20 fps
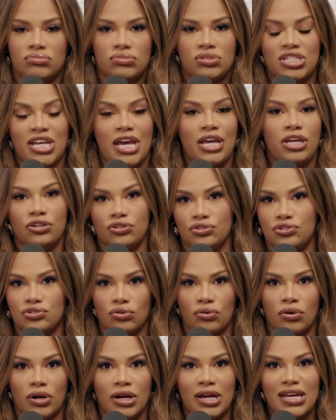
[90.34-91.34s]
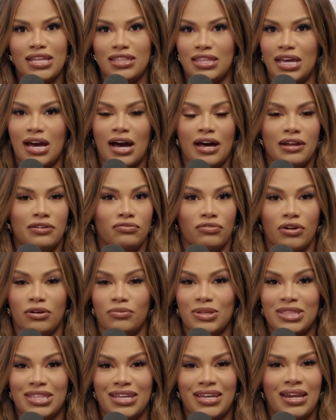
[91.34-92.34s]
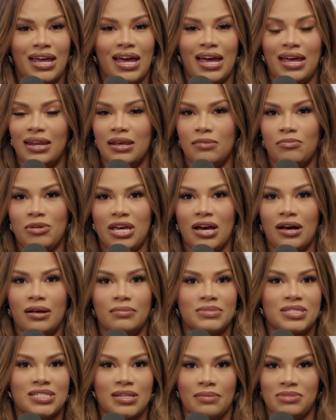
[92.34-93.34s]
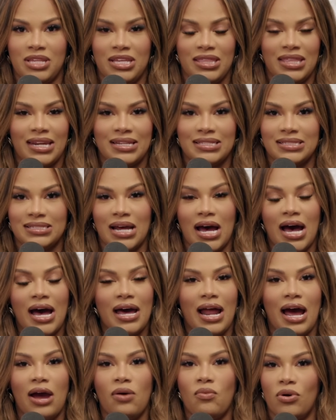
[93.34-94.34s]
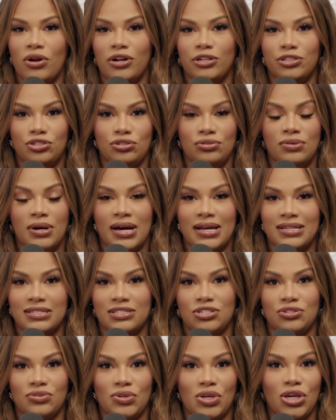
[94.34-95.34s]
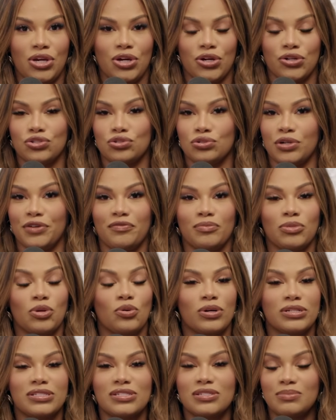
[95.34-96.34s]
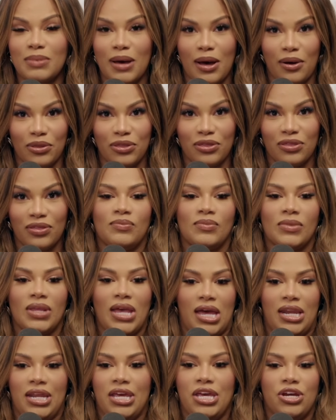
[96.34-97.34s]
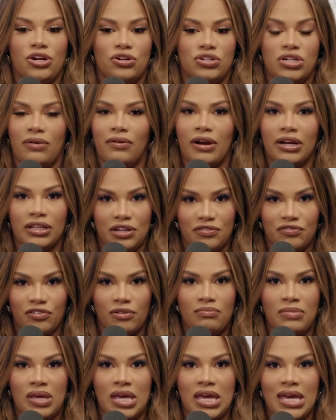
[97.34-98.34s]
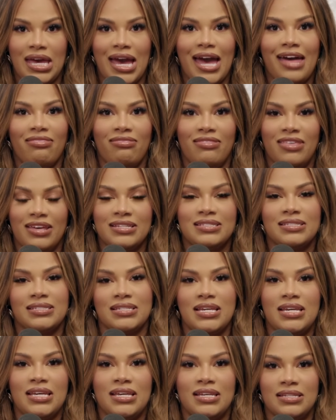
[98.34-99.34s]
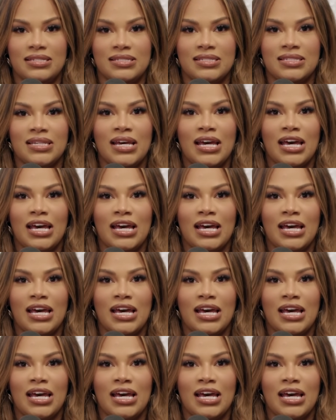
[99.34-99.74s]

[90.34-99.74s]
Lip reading: take your story, they kind of run with it and it becomes something that it's not. I wanted you guys to hear straight from the horse's mouth and hear directly from me. And this is